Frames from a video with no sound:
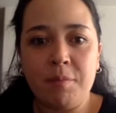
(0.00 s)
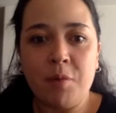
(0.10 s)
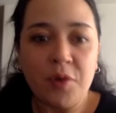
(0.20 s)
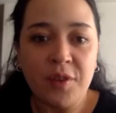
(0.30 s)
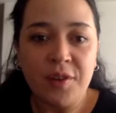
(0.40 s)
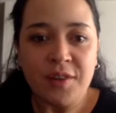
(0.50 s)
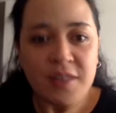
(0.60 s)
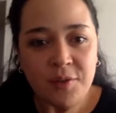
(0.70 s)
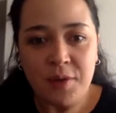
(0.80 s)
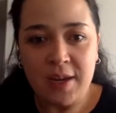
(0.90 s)
murder in
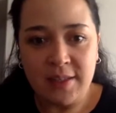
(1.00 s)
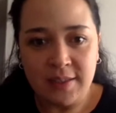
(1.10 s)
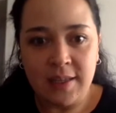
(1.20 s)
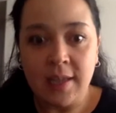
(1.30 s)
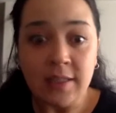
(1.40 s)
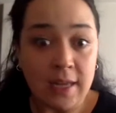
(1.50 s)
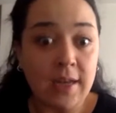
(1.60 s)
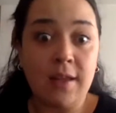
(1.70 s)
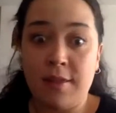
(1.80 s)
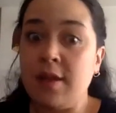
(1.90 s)
United States,
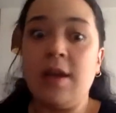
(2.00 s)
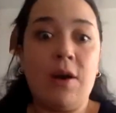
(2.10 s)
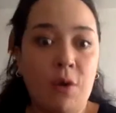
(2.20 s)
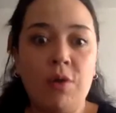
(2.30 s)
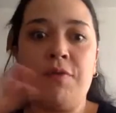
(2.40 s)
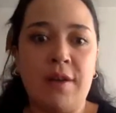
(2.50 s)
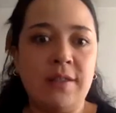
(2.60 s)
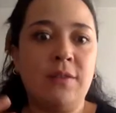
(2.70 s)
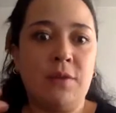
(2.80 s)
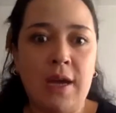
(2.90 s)
and I think all of
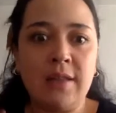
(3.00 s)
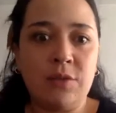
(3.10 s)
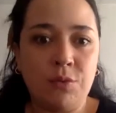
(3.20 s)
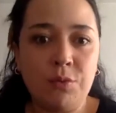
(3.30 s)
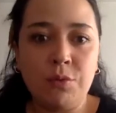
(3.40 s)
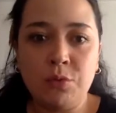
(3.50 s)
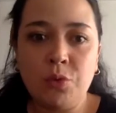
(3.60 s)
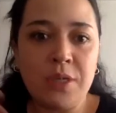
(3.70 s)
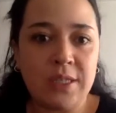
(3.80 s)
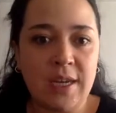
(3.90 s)
us had to
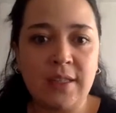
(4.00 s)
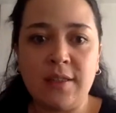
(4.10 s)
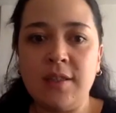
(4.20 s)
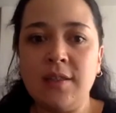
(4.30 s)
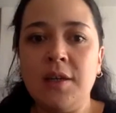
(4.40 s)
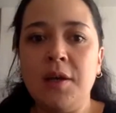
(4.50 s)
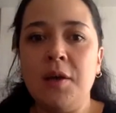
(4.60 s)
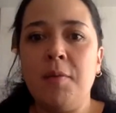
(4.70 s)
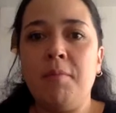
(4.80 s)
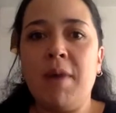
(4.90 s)
reject it,
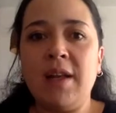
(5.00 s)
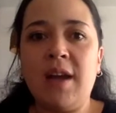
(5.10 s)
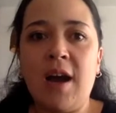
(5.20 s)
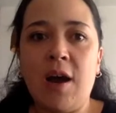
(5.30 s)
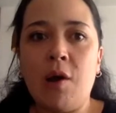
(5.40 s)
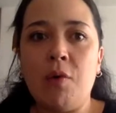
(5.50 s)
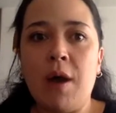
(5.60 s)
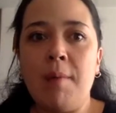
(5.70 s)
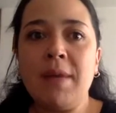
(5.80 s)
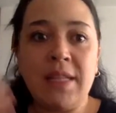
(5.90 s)
but how
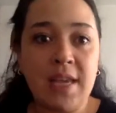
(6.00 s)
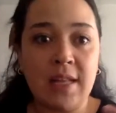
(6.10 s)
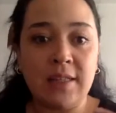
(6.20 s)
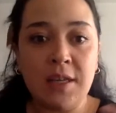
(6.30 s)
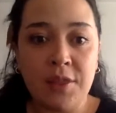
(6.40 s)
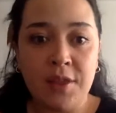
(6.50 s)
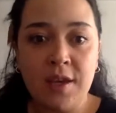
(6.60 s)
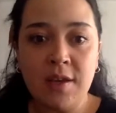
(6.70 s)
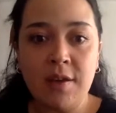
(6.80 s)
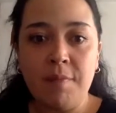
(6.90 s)
a mediatic
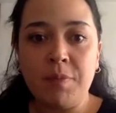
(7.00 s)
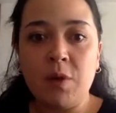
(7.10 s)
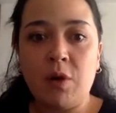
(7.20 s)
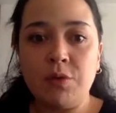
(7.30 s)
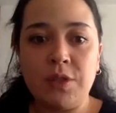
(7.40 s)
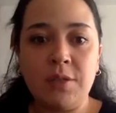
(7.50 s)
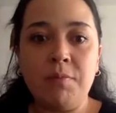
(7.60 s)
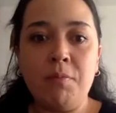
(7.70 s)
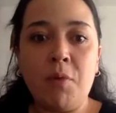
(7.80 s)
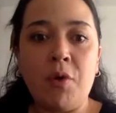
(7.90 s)
thing caused
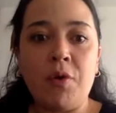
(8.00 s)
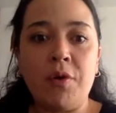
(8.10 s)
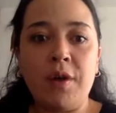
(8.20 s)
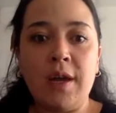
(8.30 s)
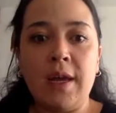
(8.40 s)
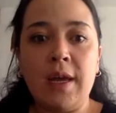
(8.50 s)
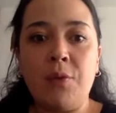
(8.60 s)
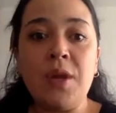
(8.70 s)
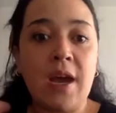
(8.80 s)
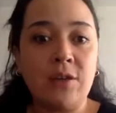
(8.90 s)
more
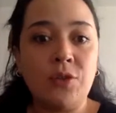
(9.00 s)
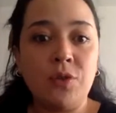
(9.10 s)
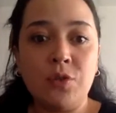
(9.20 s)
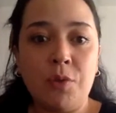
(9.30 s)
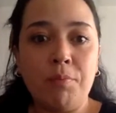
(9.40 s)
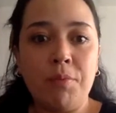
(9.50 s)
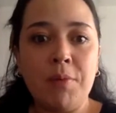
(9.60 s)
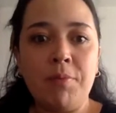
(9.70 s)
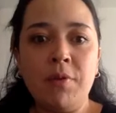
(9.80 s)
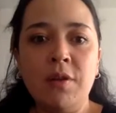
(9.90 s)
reactions on
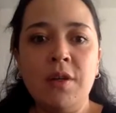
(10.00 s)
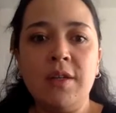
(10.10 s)
people